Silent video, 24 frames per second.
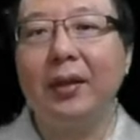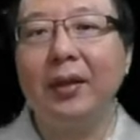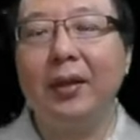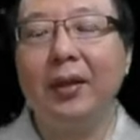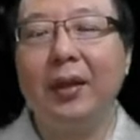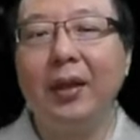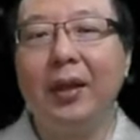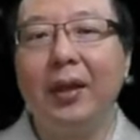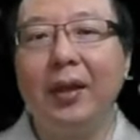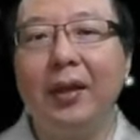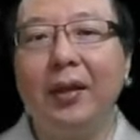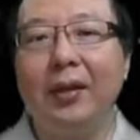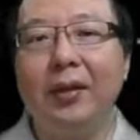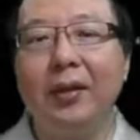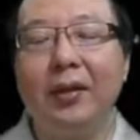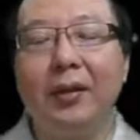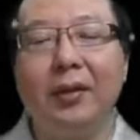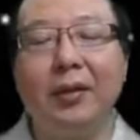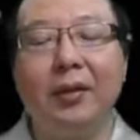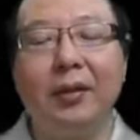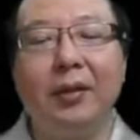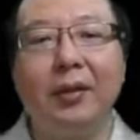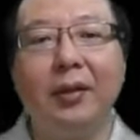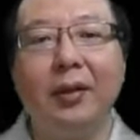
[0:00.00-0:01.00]
head
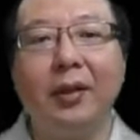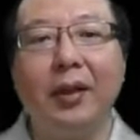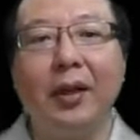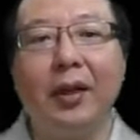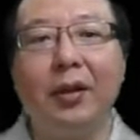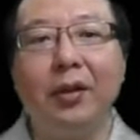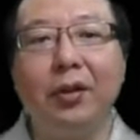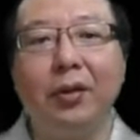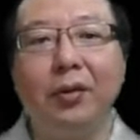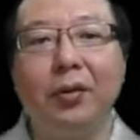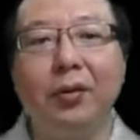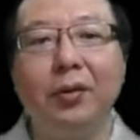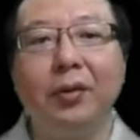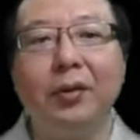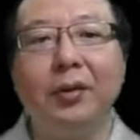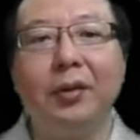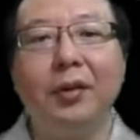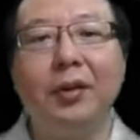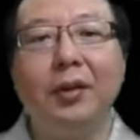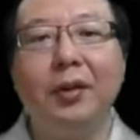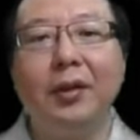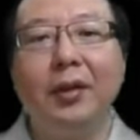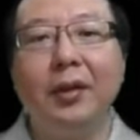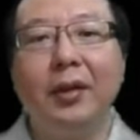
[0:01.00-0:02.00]
node,
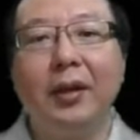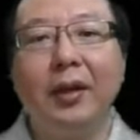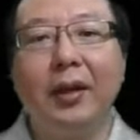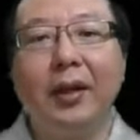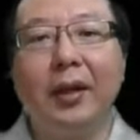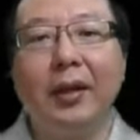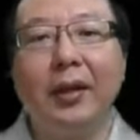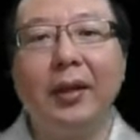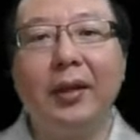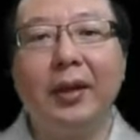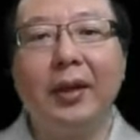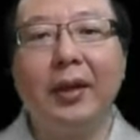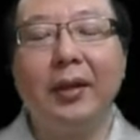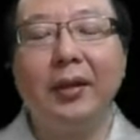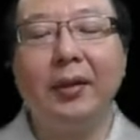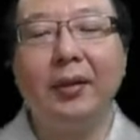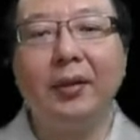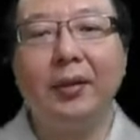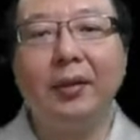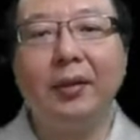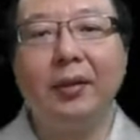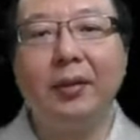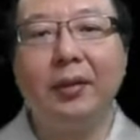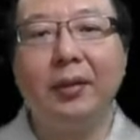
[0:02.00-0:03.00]
and then
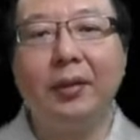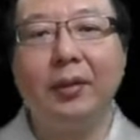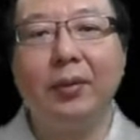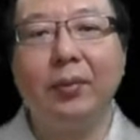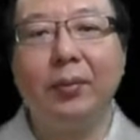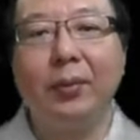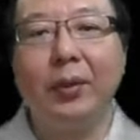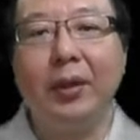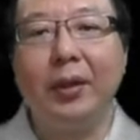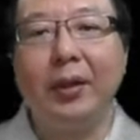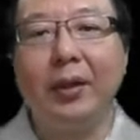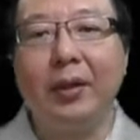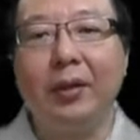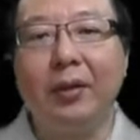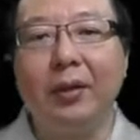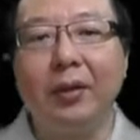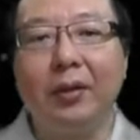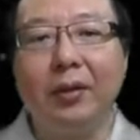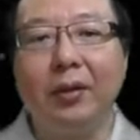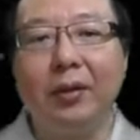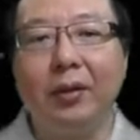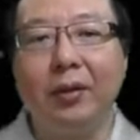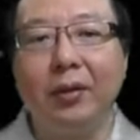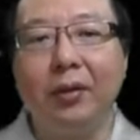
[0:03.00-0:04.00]
we
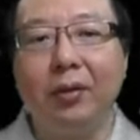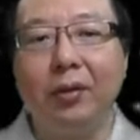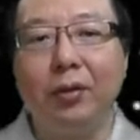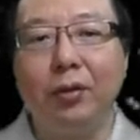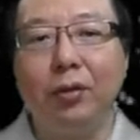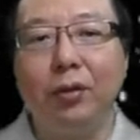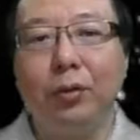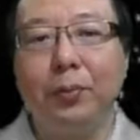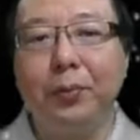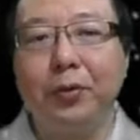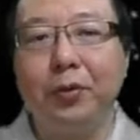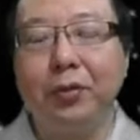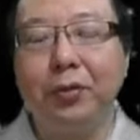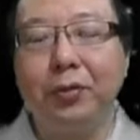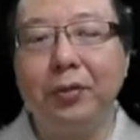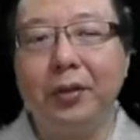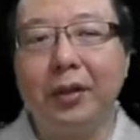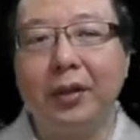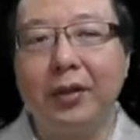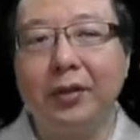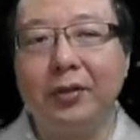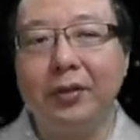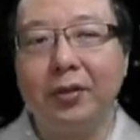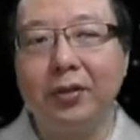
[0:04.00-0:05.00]
loop through
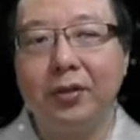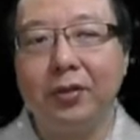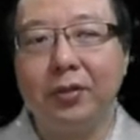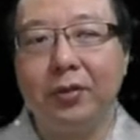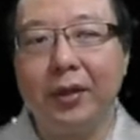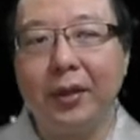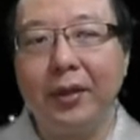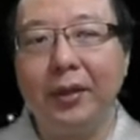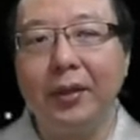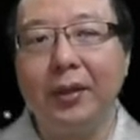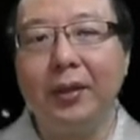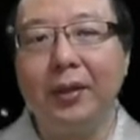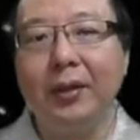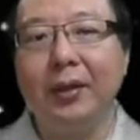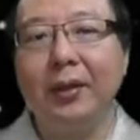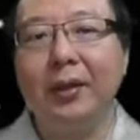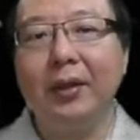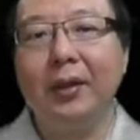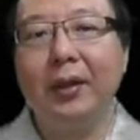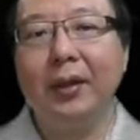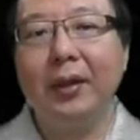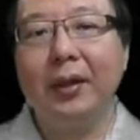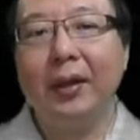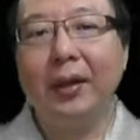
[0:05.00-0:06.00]
the string
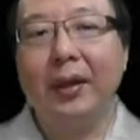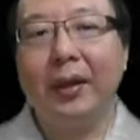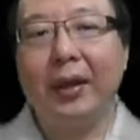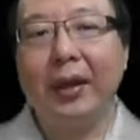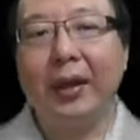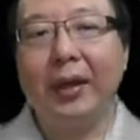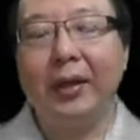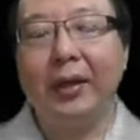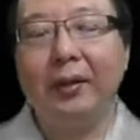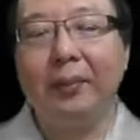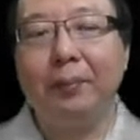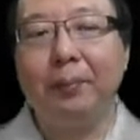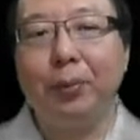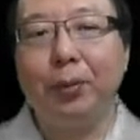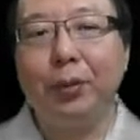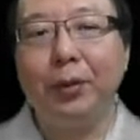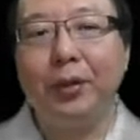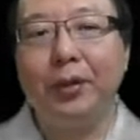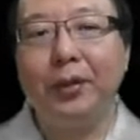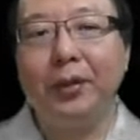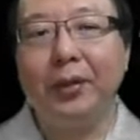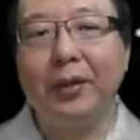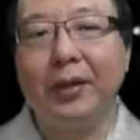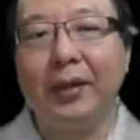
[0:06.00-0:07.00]
and
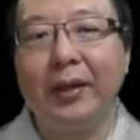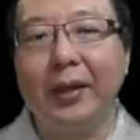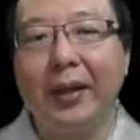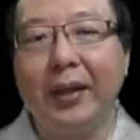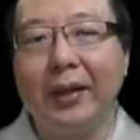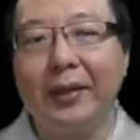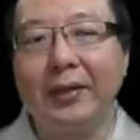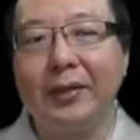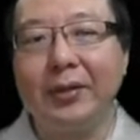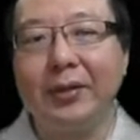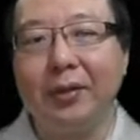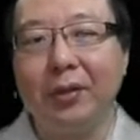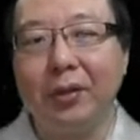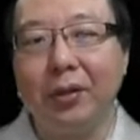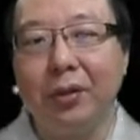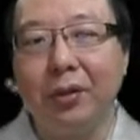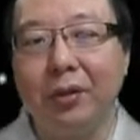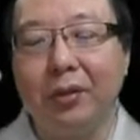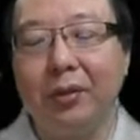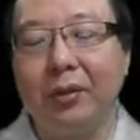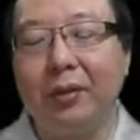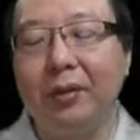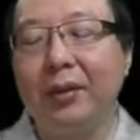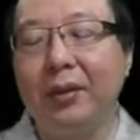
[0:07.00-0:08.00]
put the next
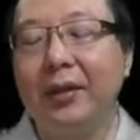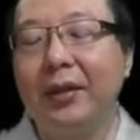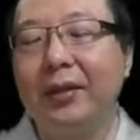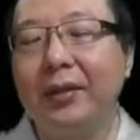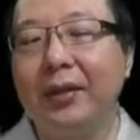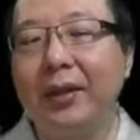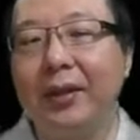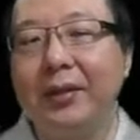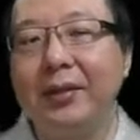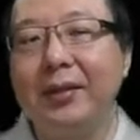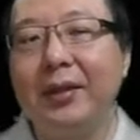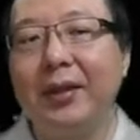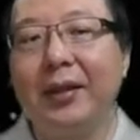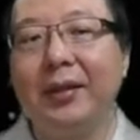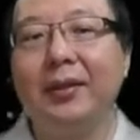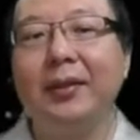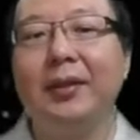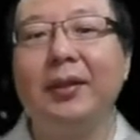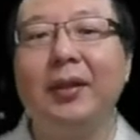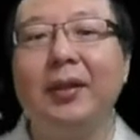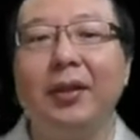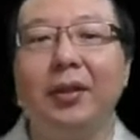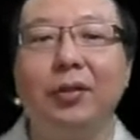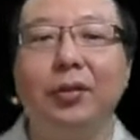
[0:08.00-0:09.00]
letter
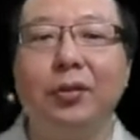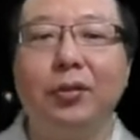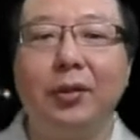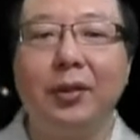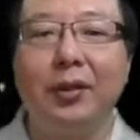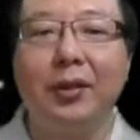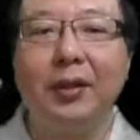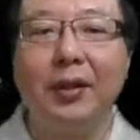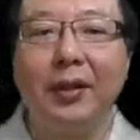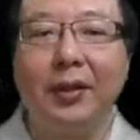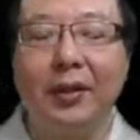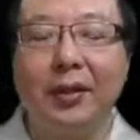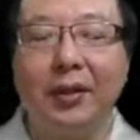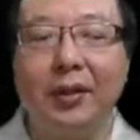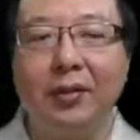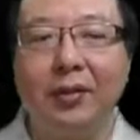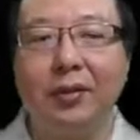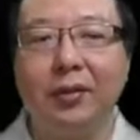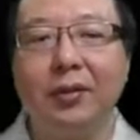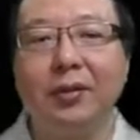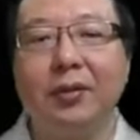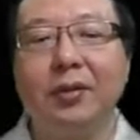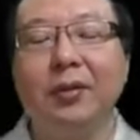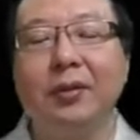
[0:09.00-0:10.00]
into the linked
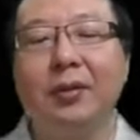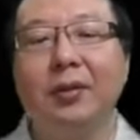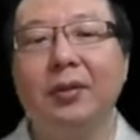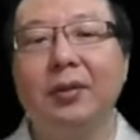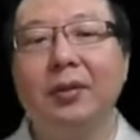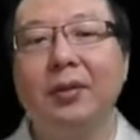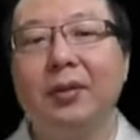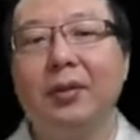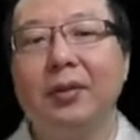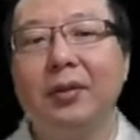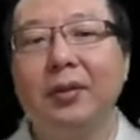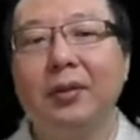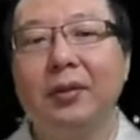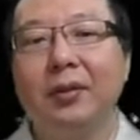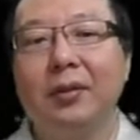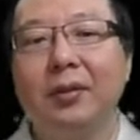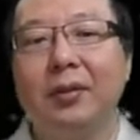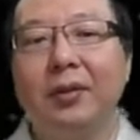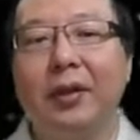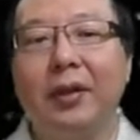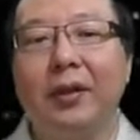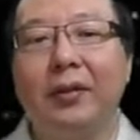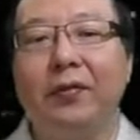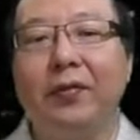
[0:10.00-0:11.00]
list,
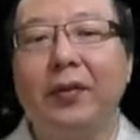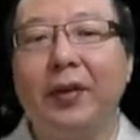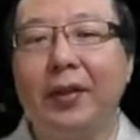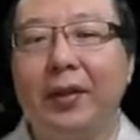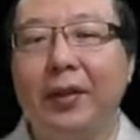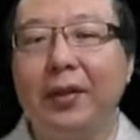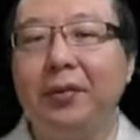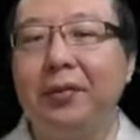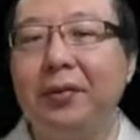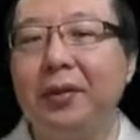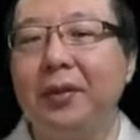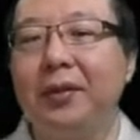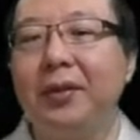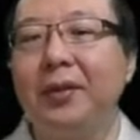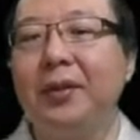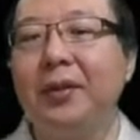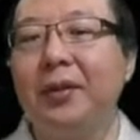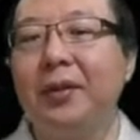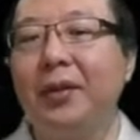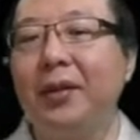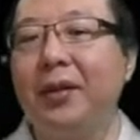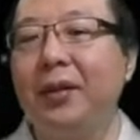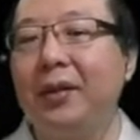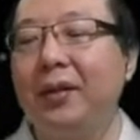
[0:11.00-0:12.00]
and finally return the
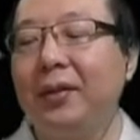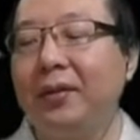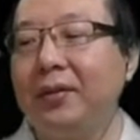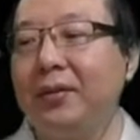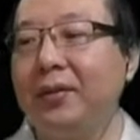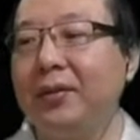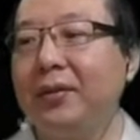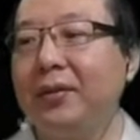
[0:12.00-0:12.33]
linked list.